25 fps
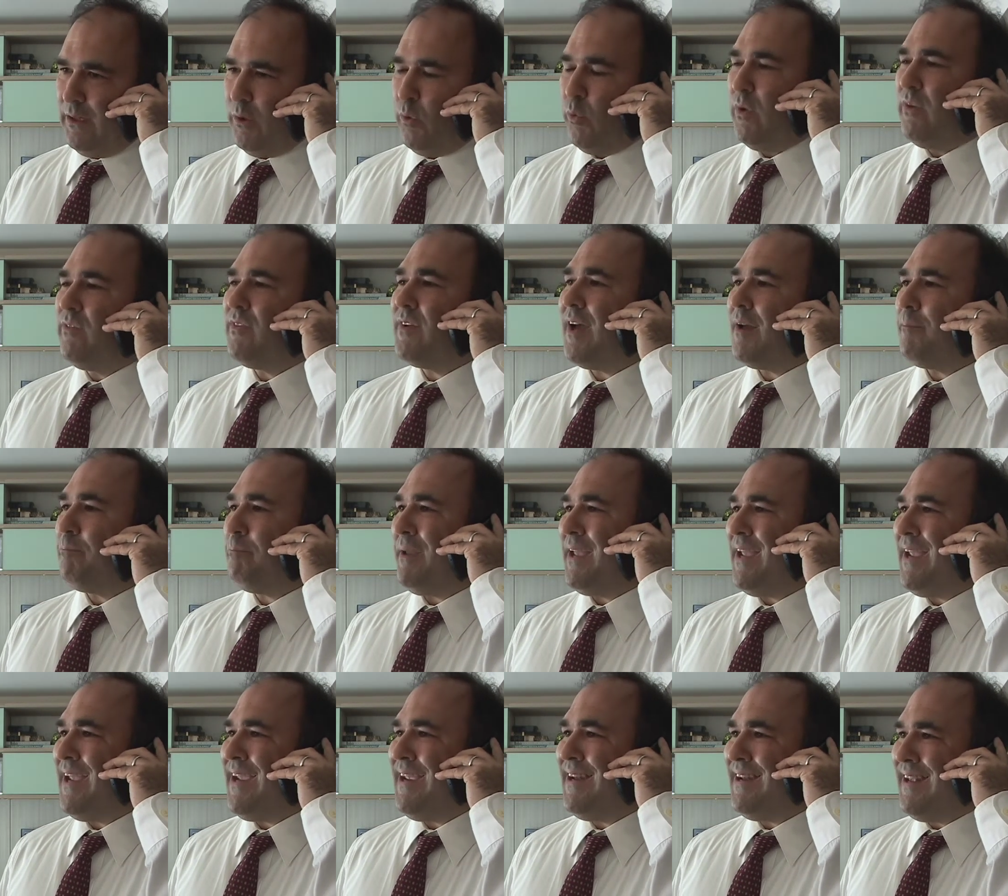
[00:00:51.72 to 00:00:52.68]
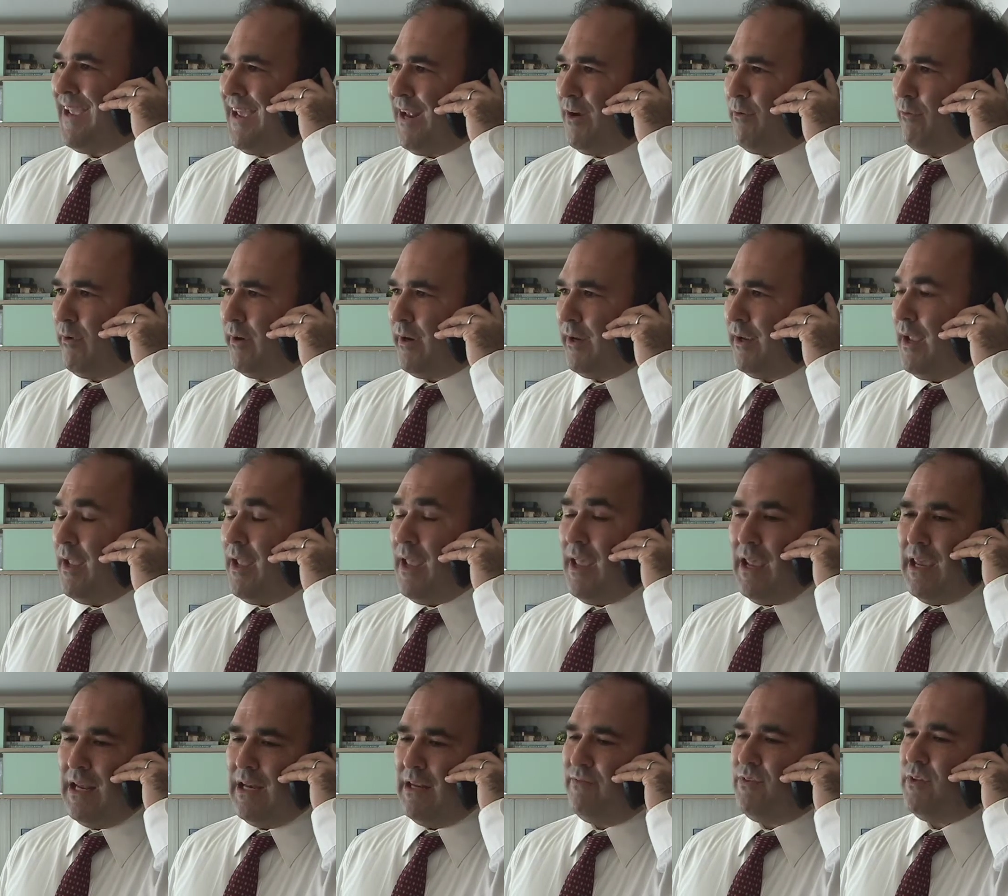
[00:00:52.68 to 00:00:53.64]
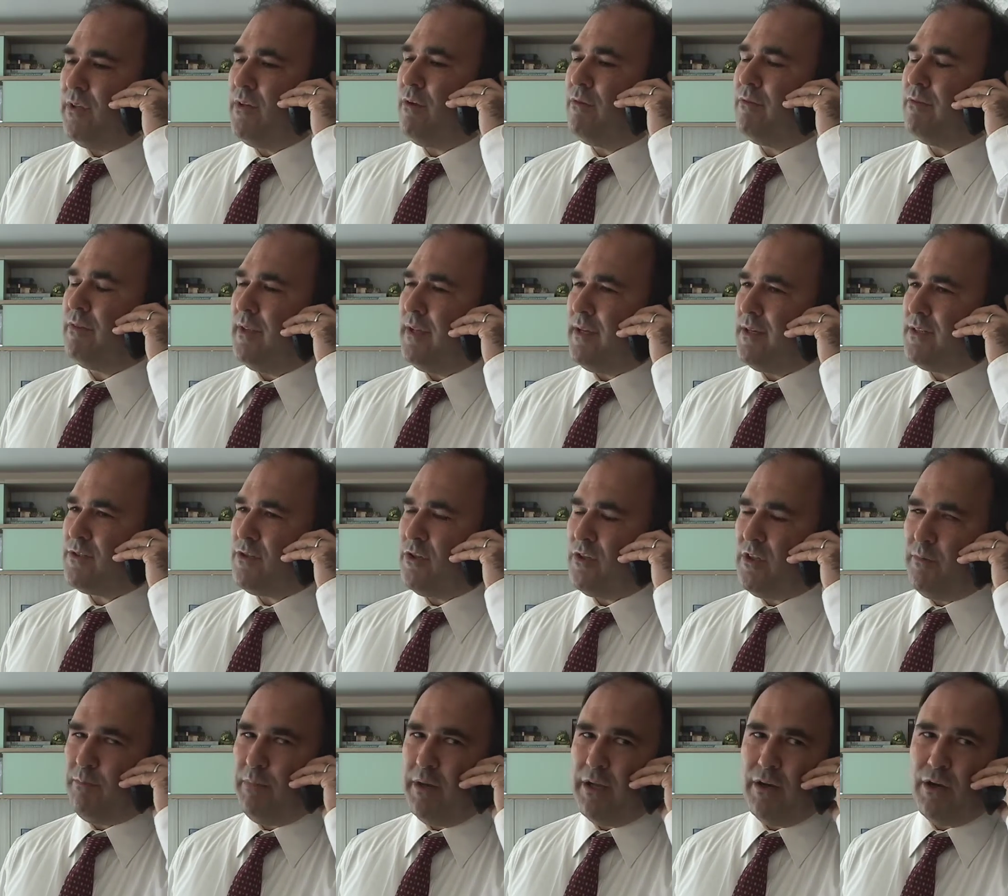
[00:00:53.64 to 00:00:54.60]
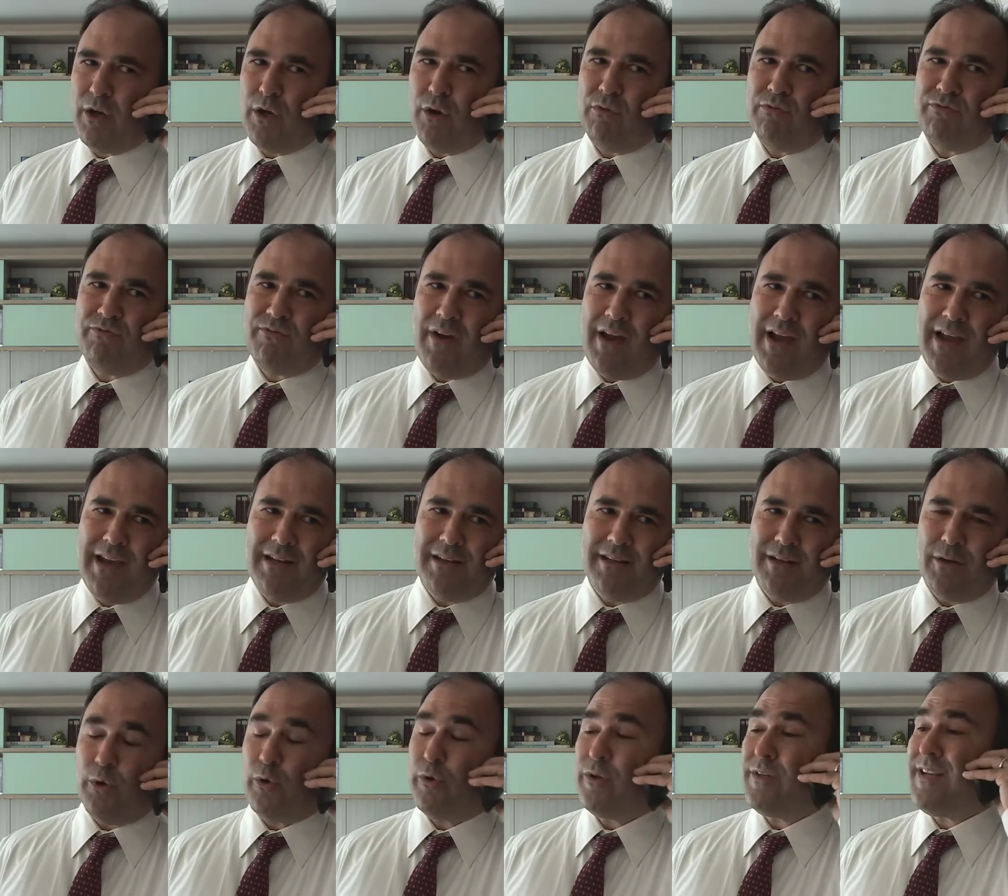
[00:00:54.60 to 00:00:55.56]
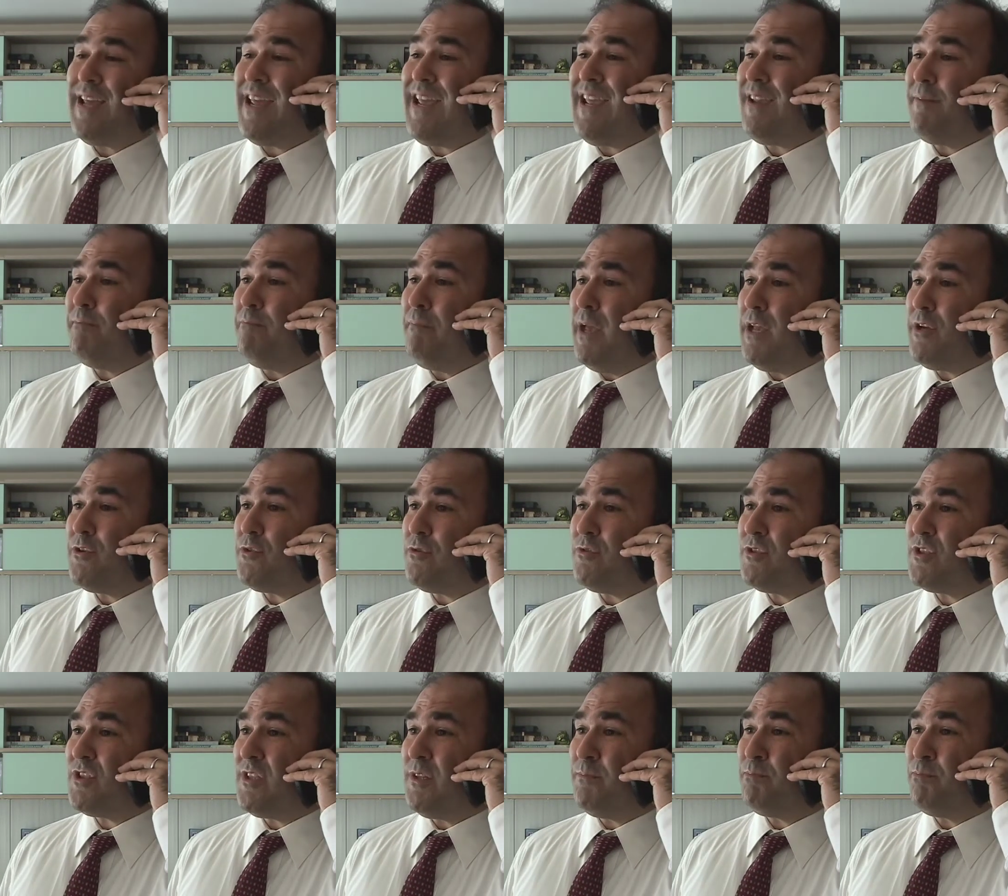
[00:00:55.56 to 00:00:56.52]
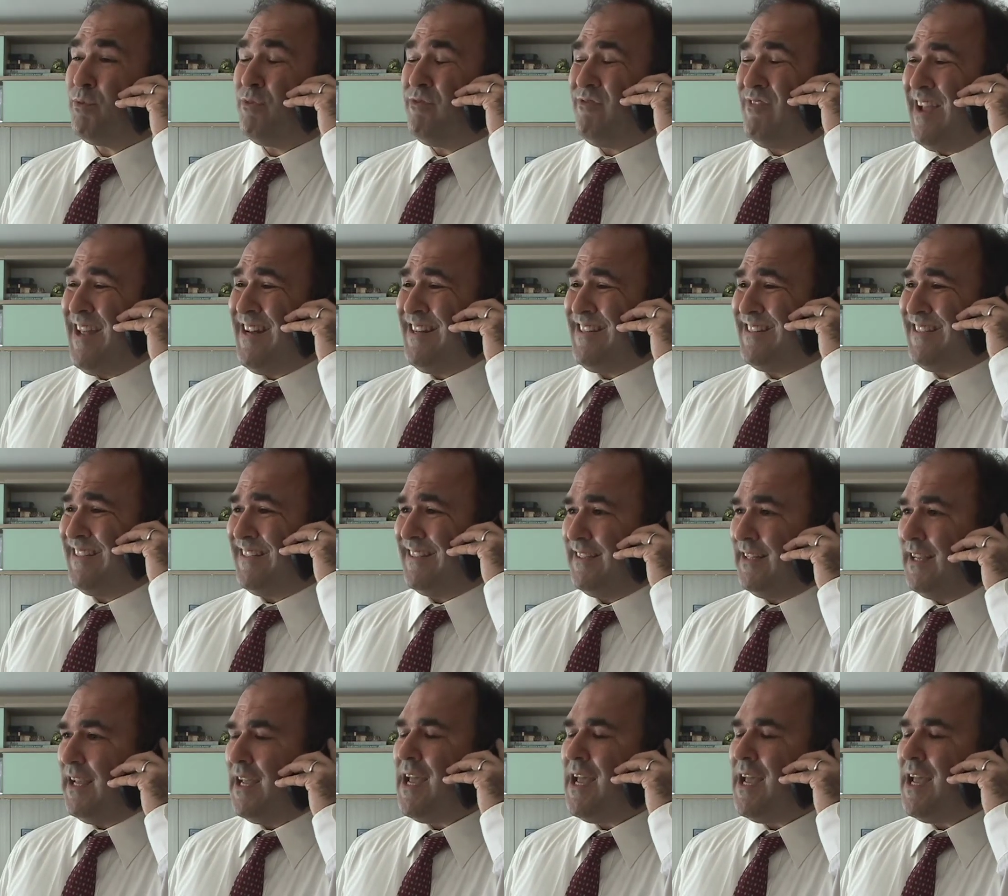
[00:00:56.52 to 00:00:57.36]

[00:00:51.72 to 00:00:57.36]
We've got pain, Henry, and if you don't think so, you better go find it or take measures to prevent it.